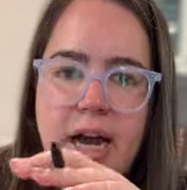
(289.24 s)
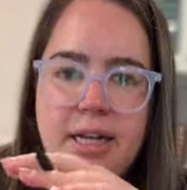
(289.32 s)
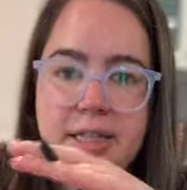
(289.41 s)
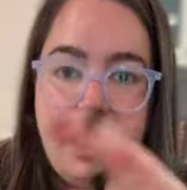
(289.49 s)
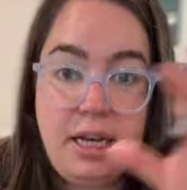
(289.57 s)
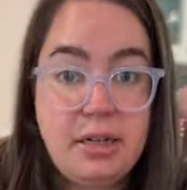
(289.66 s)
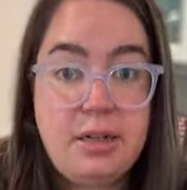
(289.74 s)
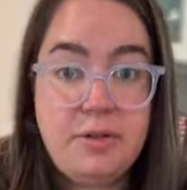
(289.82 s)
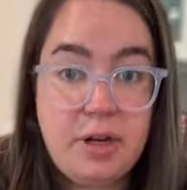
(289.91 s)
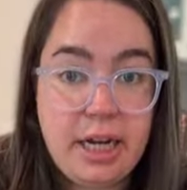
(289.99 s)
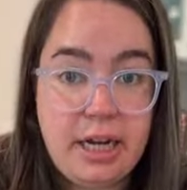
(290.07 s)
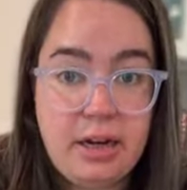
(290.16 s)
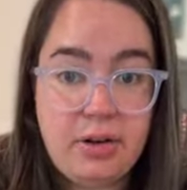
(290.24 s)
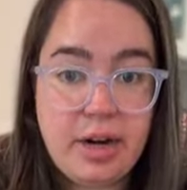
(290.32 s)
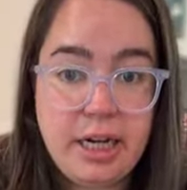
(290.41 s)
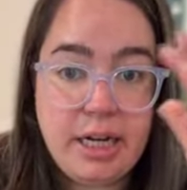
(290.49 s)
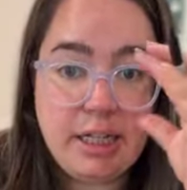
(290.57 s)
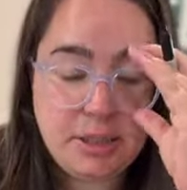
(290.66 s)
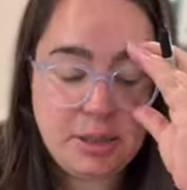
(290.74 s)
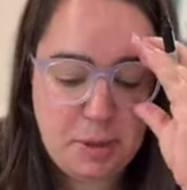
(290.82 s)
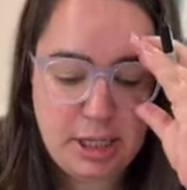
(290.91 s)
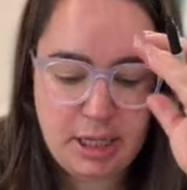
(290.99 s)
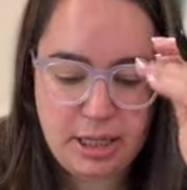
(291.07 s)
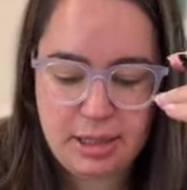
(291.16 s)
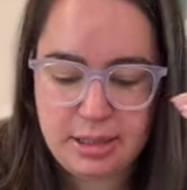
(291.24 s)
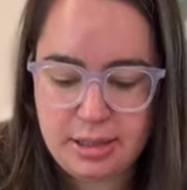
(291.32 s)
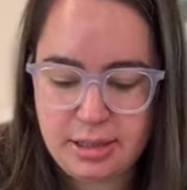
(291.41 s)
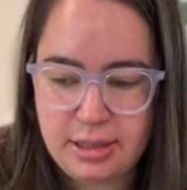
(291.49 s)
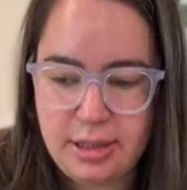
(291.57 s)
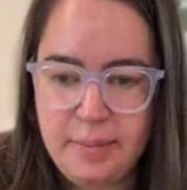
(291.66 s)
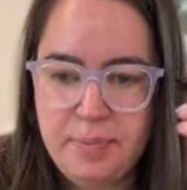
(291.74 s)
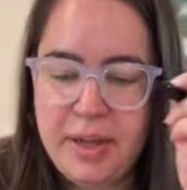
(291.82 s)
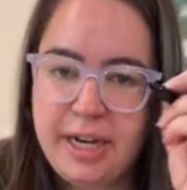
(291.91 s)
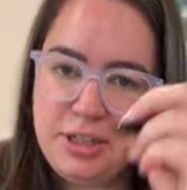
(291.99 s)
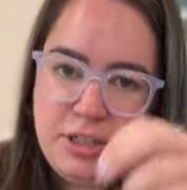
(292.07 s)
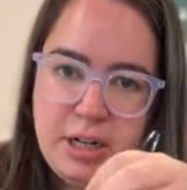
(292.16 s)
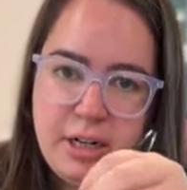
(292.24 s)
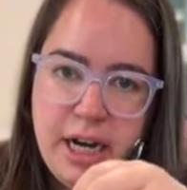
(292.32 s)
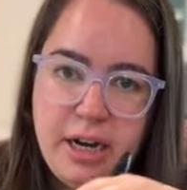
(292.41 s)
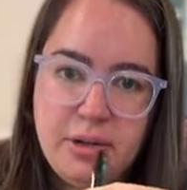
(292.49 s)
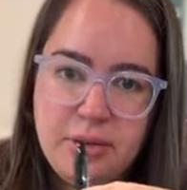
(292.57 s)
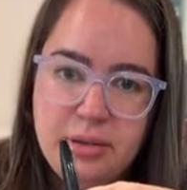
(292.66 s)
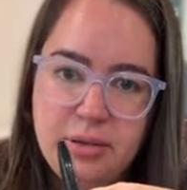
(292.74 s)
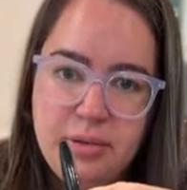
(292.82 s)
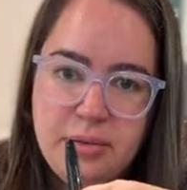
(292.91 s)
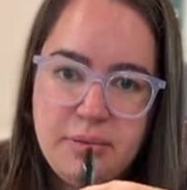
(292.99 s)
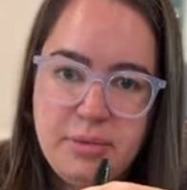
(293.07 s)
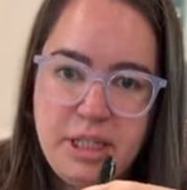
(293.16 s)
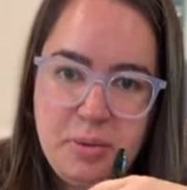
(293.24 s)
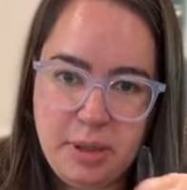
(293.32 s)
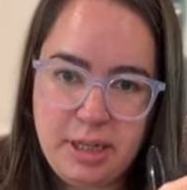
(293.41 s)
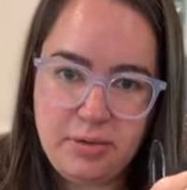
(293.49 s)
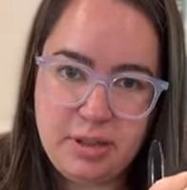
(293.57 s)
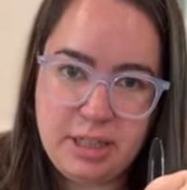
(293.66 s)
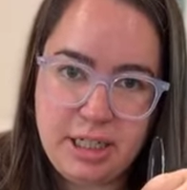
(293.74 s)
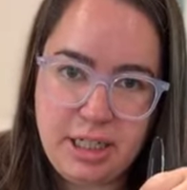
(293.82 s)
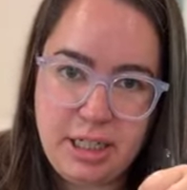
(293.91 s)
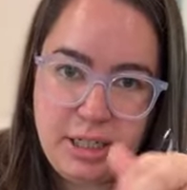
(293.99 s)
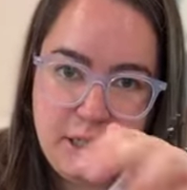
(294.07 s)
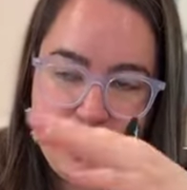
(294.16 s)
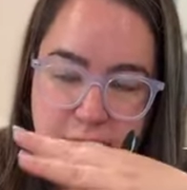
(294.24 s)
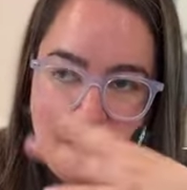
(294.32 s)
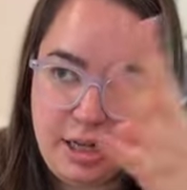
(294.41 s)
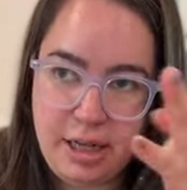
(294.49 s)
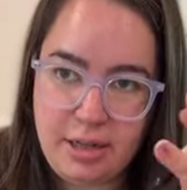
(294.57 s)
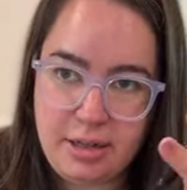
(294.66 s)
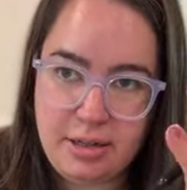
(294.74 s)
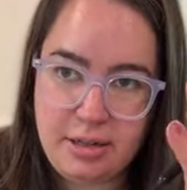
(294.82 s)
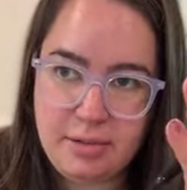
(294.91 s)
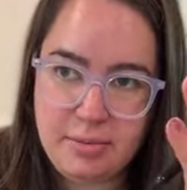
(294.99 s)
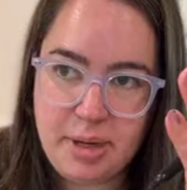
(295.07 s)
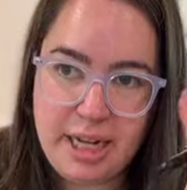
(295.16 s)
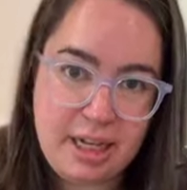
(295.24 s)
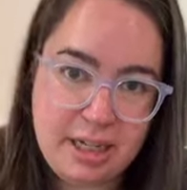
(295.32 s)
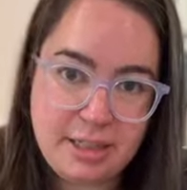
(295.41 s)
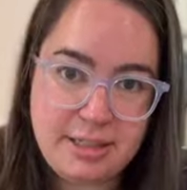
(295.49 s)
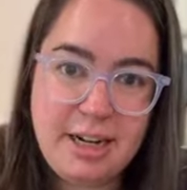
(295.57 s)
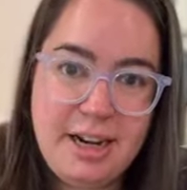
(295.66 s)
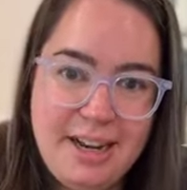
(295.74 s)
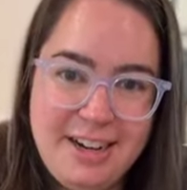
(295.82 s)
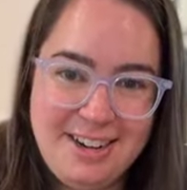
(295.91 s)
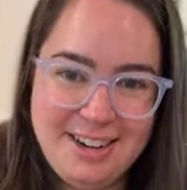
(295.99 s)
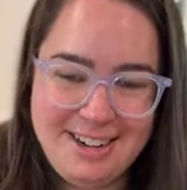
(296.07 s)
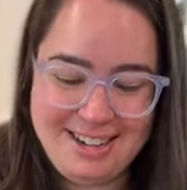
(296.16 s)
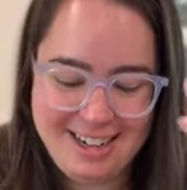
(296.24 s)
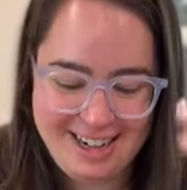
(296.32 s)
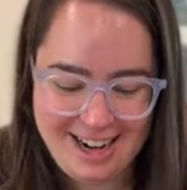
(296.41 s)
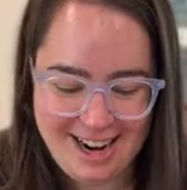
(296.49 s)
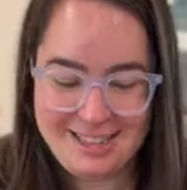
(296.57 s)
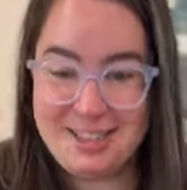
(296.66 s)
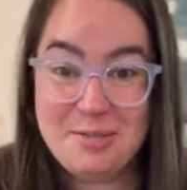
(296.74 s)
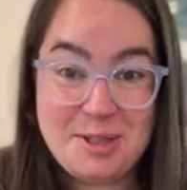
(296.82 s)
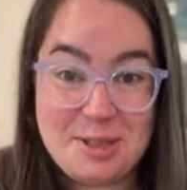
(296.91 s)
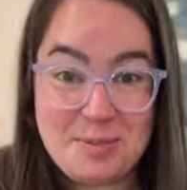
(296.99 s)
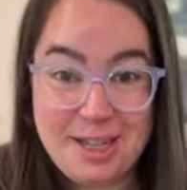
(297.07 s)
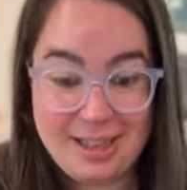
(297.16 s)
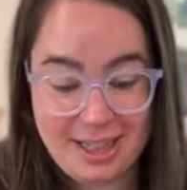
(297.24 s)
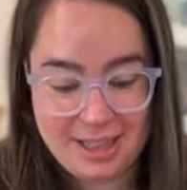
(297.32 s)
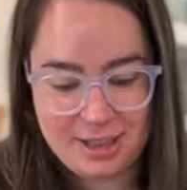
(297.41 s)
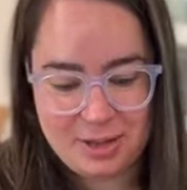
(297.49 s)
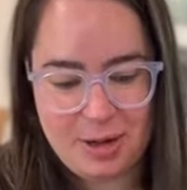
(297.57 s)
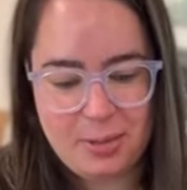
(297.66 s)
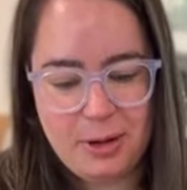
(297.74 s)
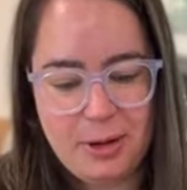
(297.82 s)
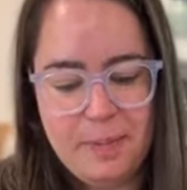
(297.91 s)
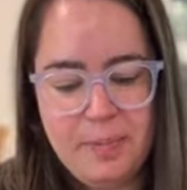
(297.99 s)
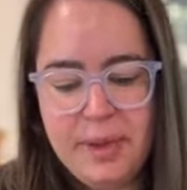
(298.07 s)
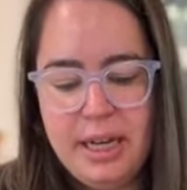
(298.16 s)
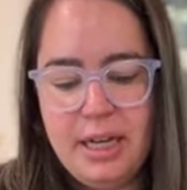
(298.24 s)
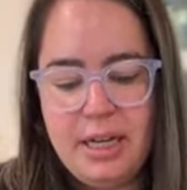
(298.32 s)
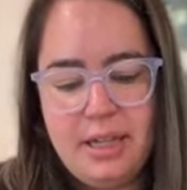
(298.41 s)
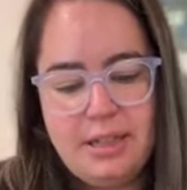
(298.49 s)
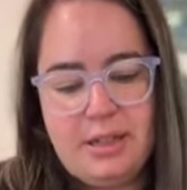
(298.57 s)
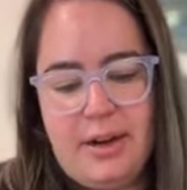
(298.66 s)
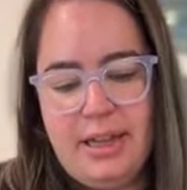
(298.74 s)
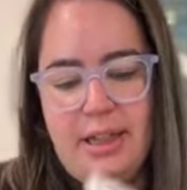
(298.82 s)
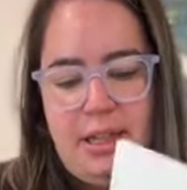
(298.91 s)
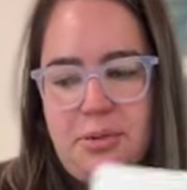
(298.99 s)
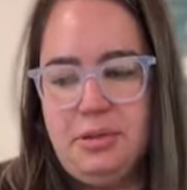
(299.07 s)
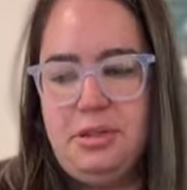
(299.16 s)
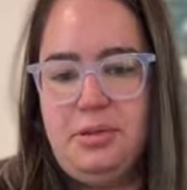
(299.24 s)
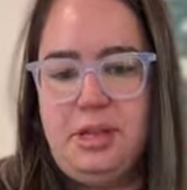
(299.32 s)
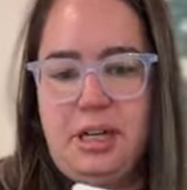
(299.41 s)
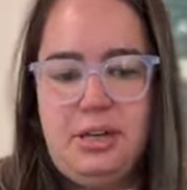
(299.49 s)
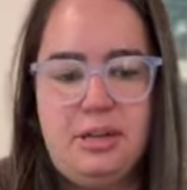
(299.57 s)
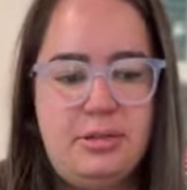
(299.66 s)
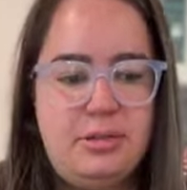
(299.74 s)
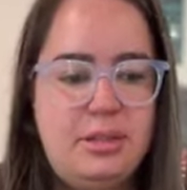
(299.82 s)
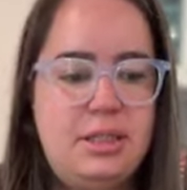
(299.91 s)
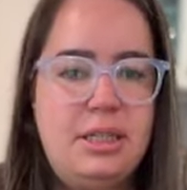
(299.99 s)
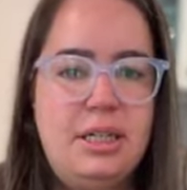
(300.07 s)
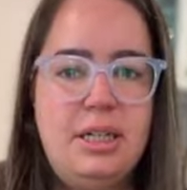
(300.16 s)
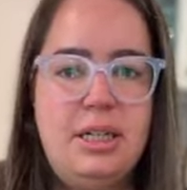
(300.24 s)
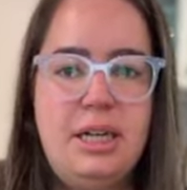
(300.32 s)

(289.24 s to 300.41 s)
has 8 different handwritings because I start out keeping it really neat and then my hand gets tired and it ends up just being a scribble. So I think we'll do those.